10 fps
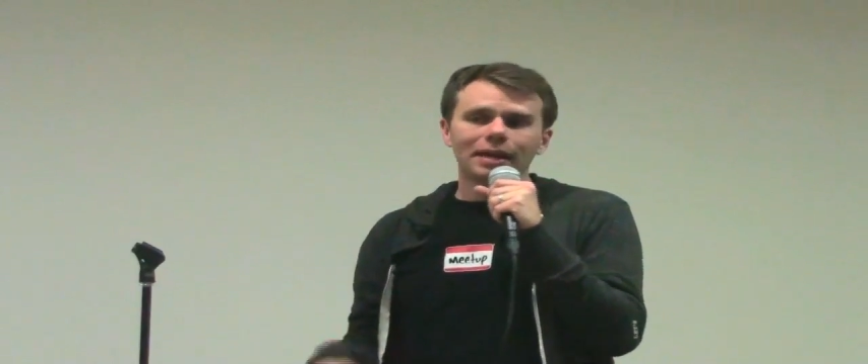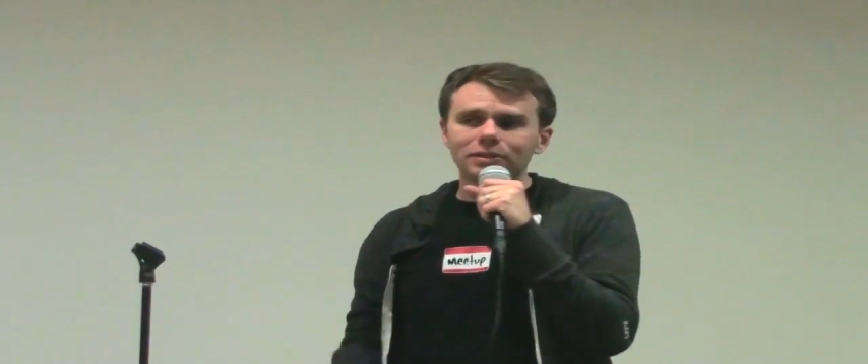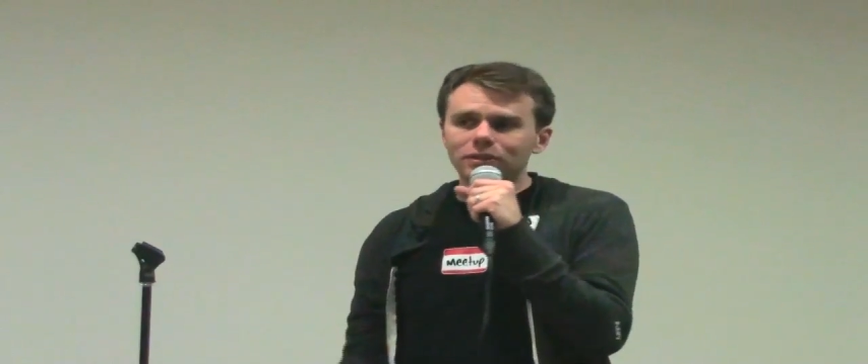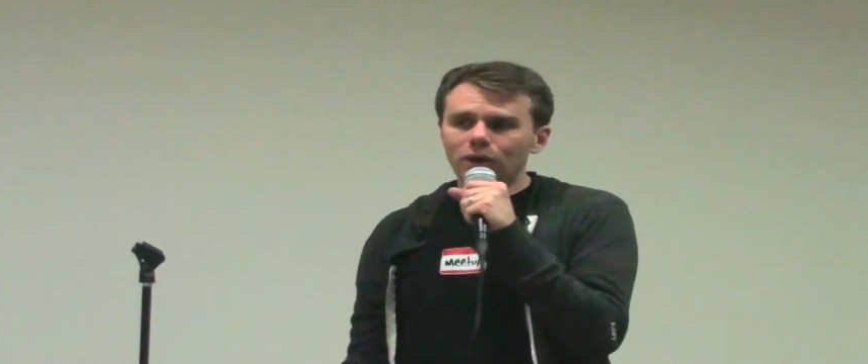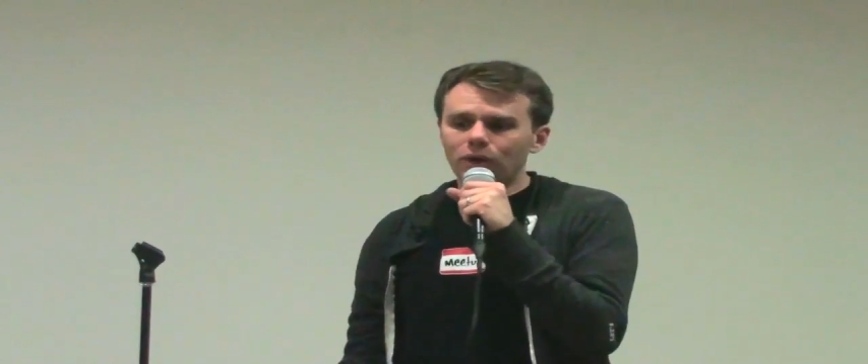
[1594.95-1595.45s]

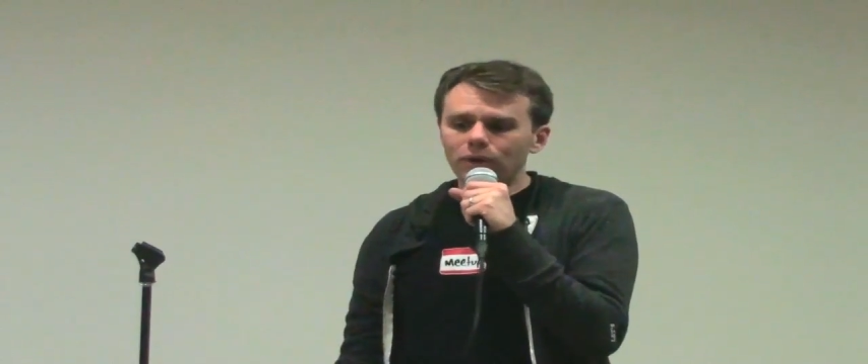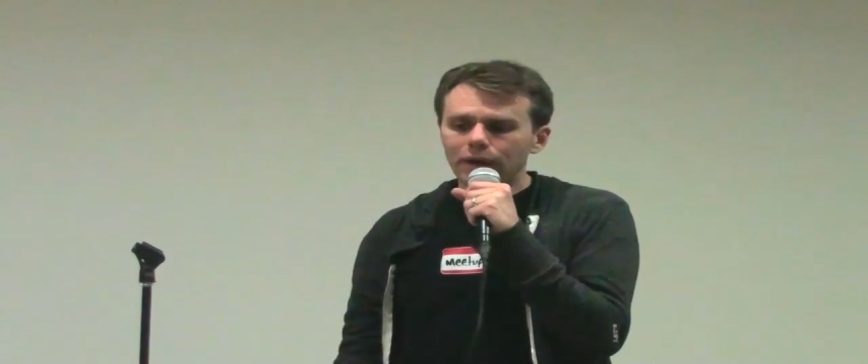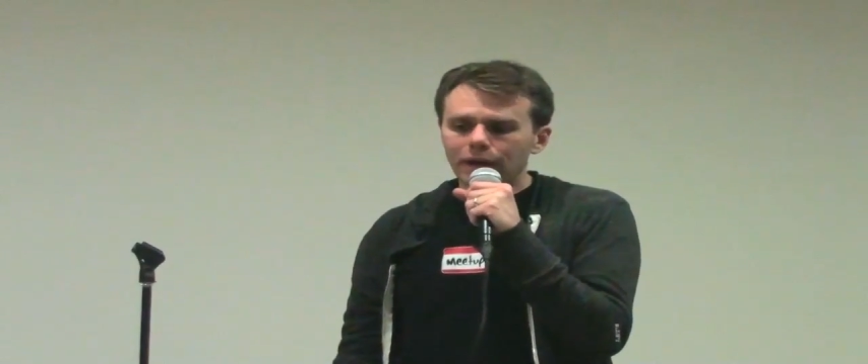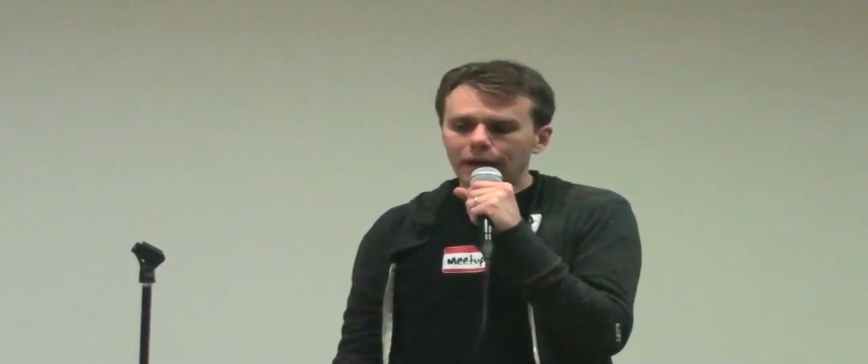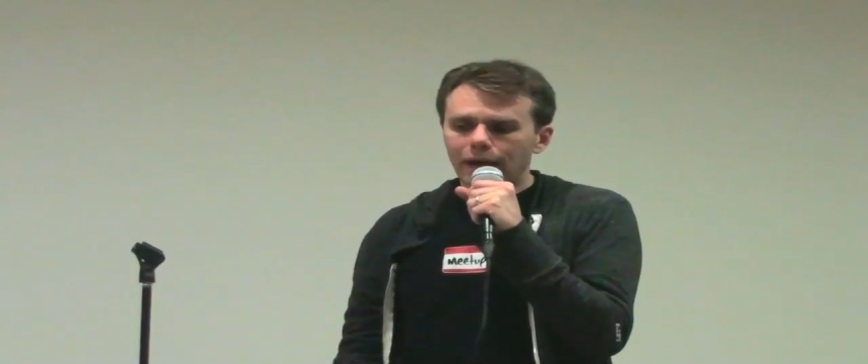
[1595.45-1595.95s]
And so
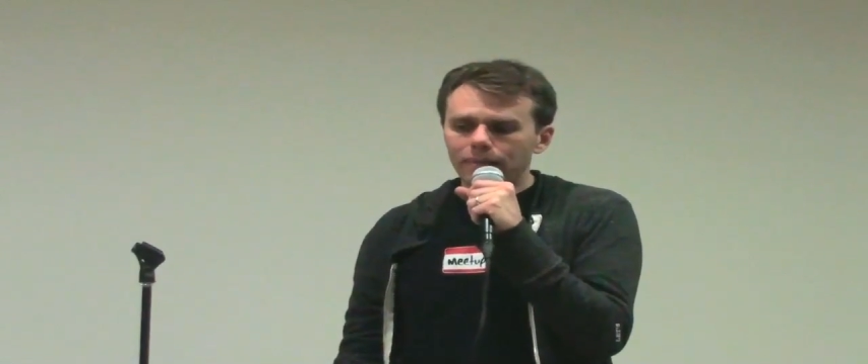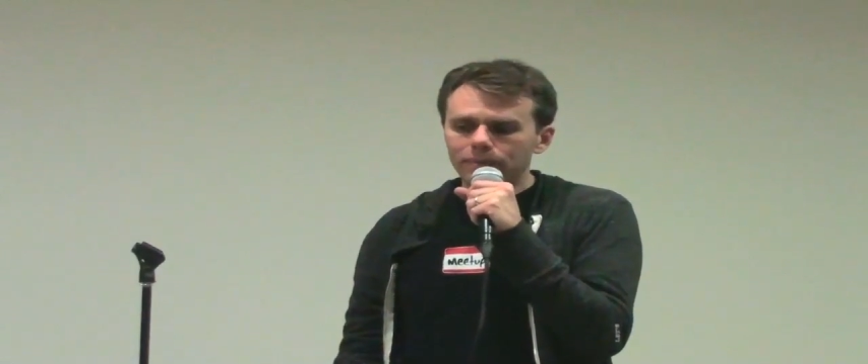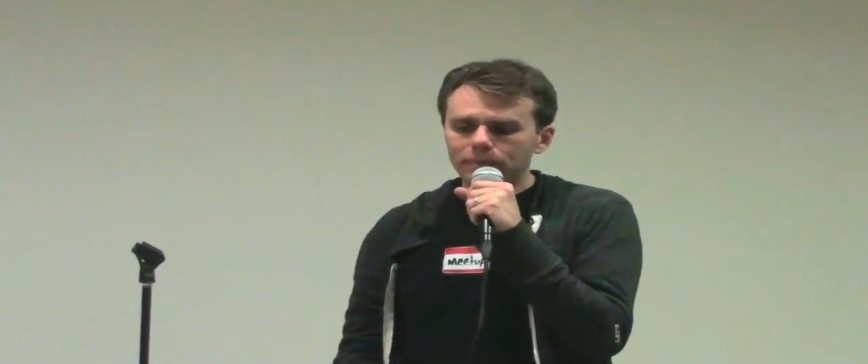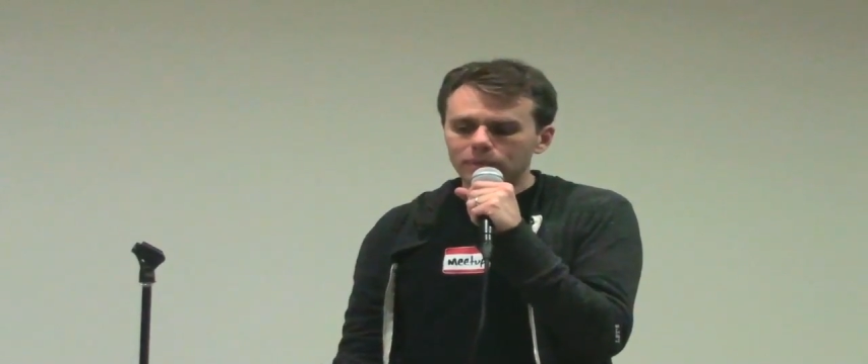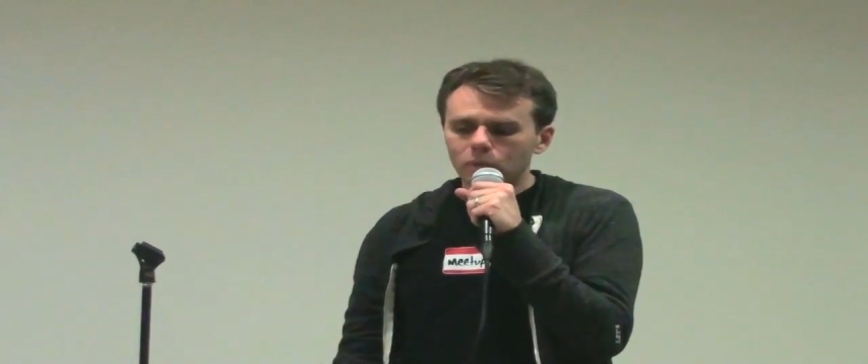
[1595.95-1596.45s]

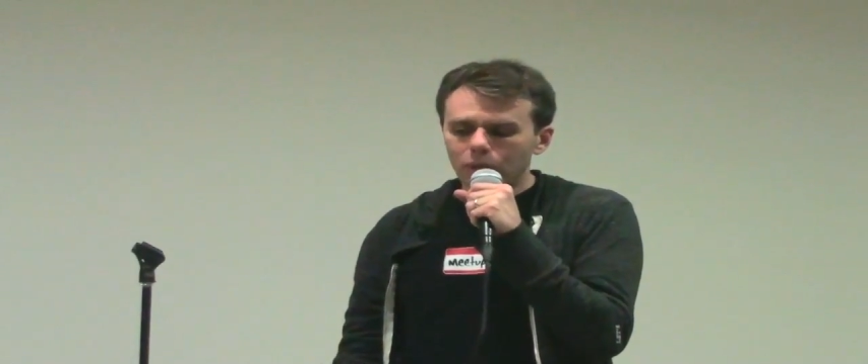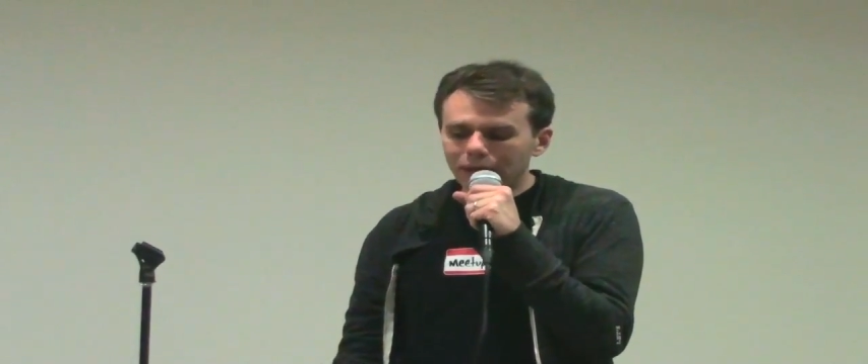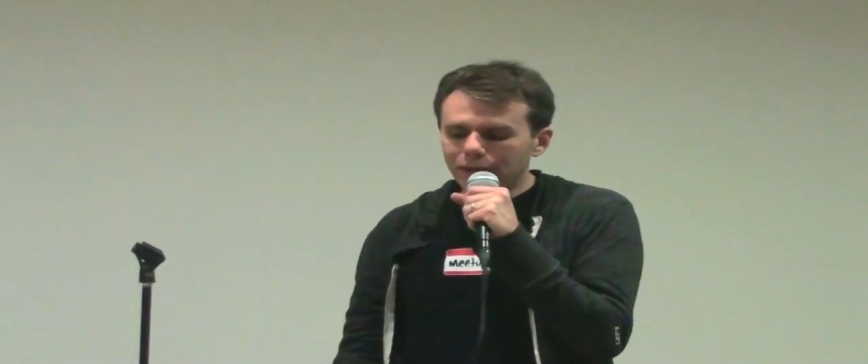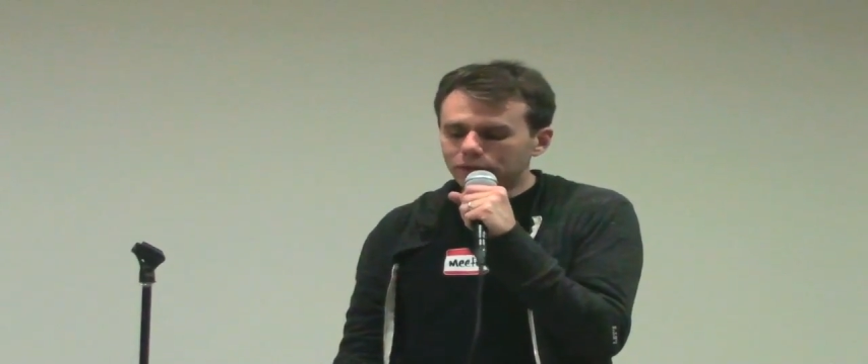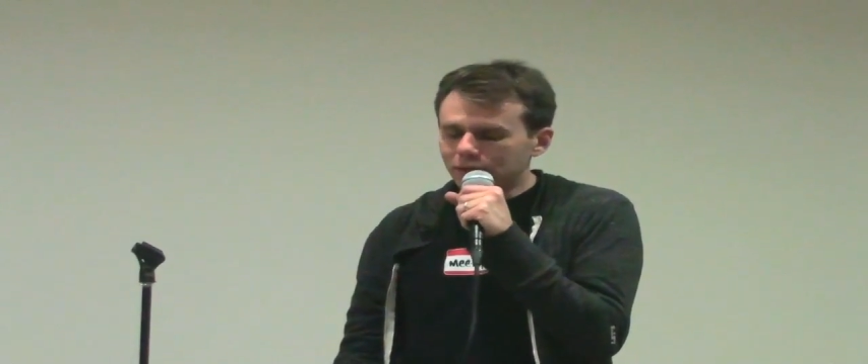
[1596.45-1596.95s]

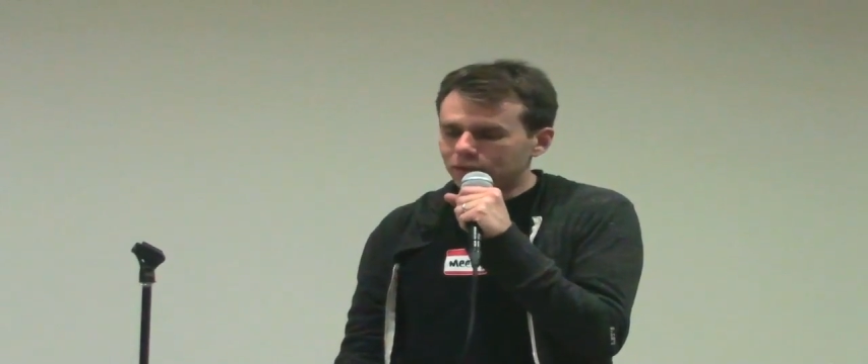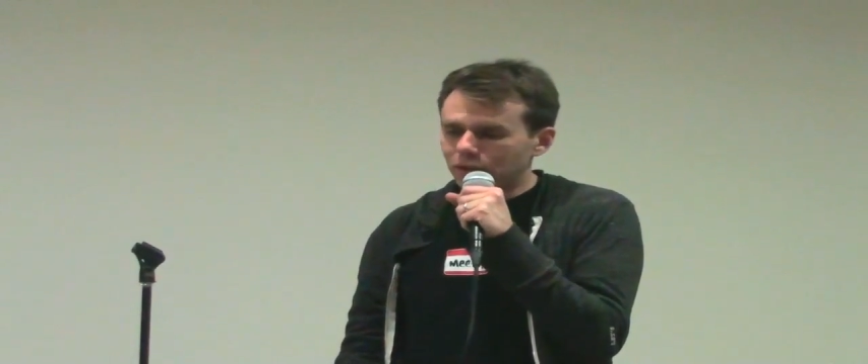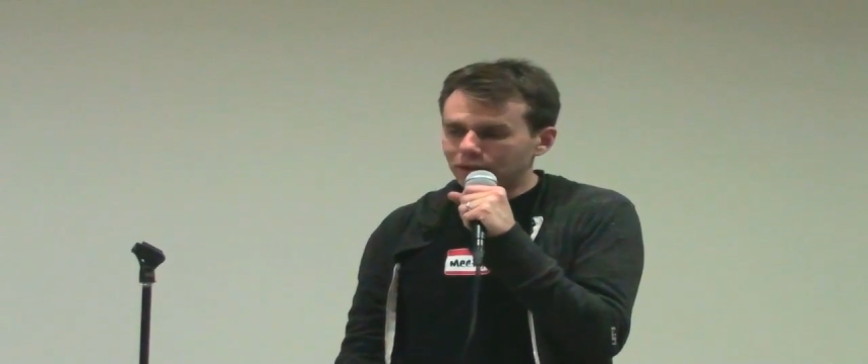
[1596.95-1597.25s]
we just